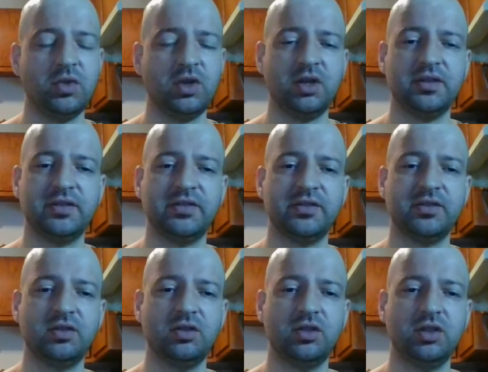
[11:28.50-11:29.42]

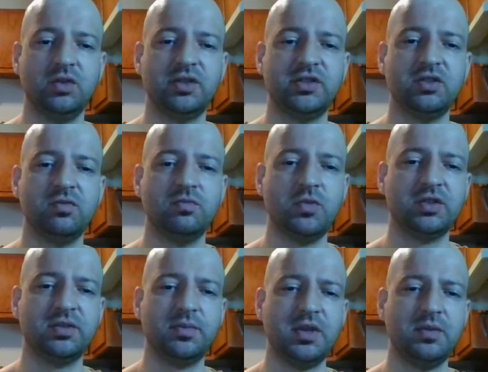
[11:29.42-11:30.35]
because you assume
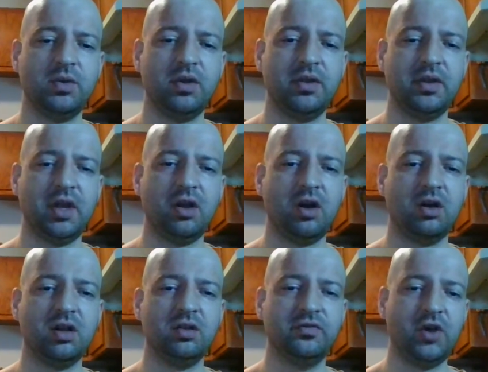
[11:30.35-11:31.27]
most people that
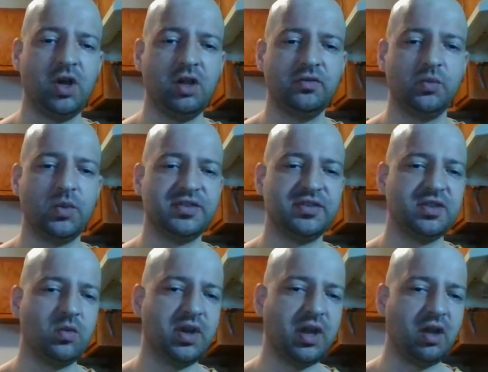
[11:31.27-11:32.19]
are involved with
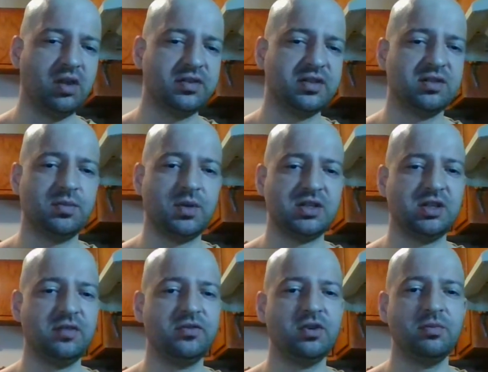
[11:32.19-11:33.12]
someone else,
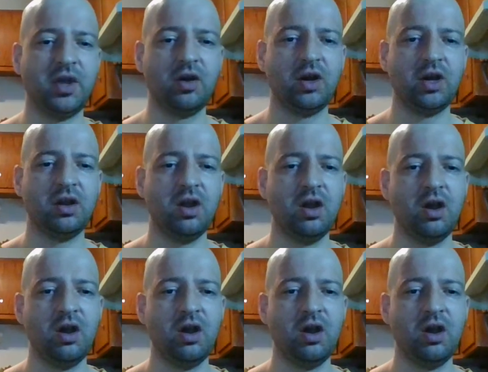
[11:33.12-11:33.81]
especially if they're married,